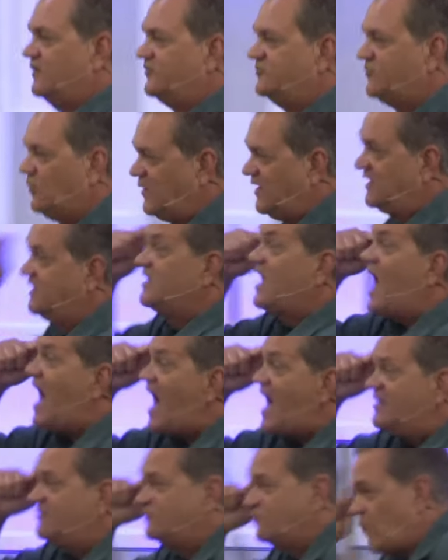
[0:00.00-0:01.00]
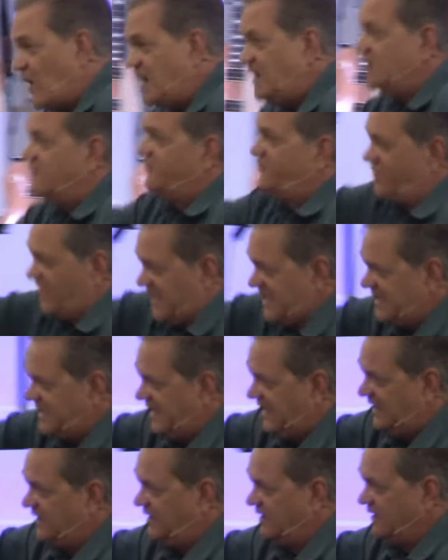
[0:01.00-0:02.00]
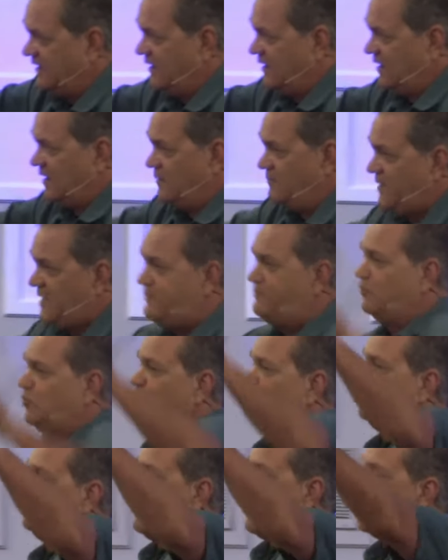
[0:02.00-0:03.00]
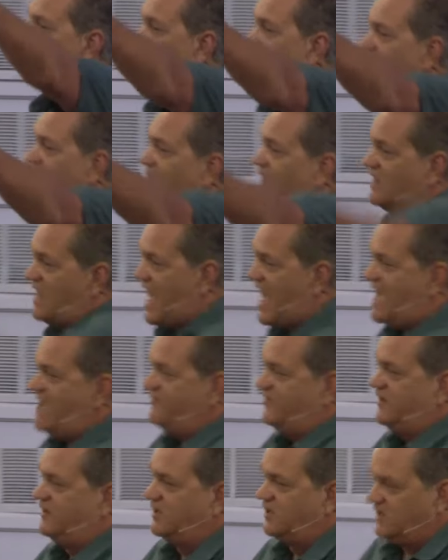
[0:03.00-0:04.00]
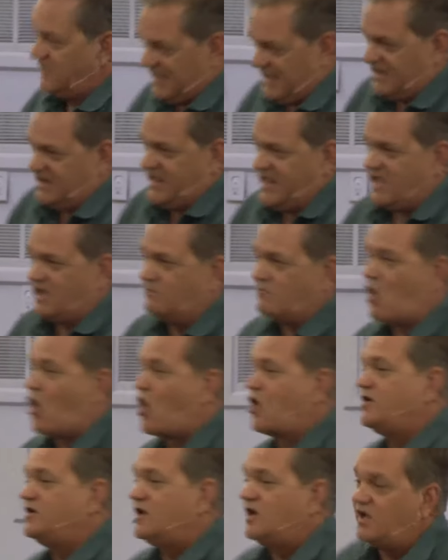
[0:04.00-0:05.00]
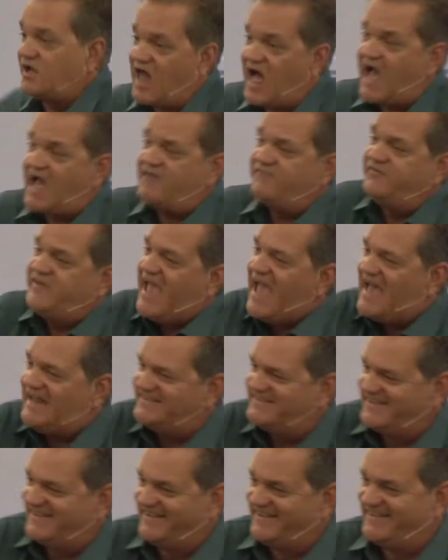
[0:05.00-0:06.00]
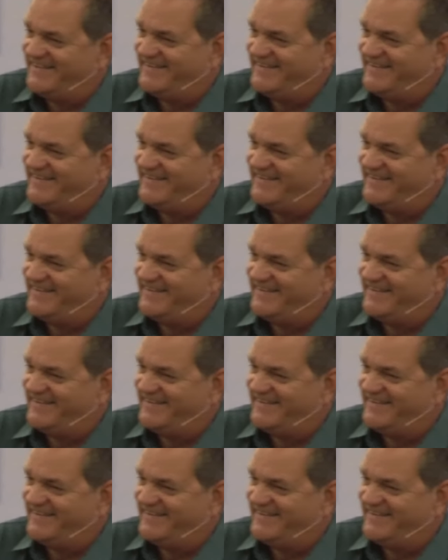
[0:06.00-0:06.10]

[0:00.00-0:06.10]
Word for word: So, in God's way of thinking, people who aren't alive in, in Him aren't alive yet.